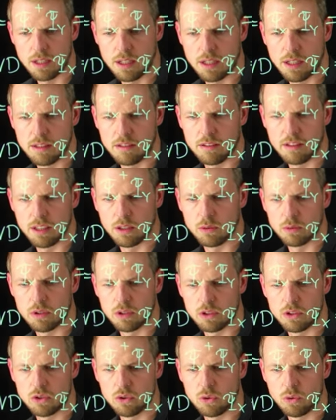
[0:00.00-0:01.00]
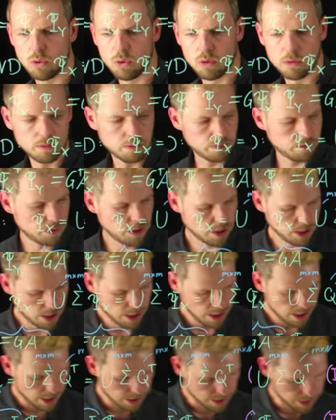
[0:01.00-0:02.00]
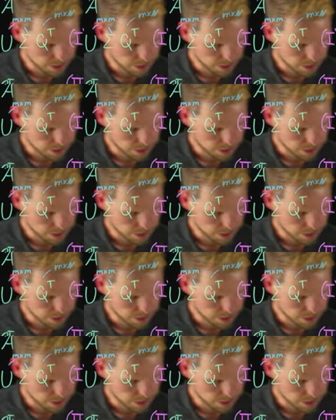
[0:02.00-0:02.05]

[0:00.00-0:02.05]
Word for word: is equal to, and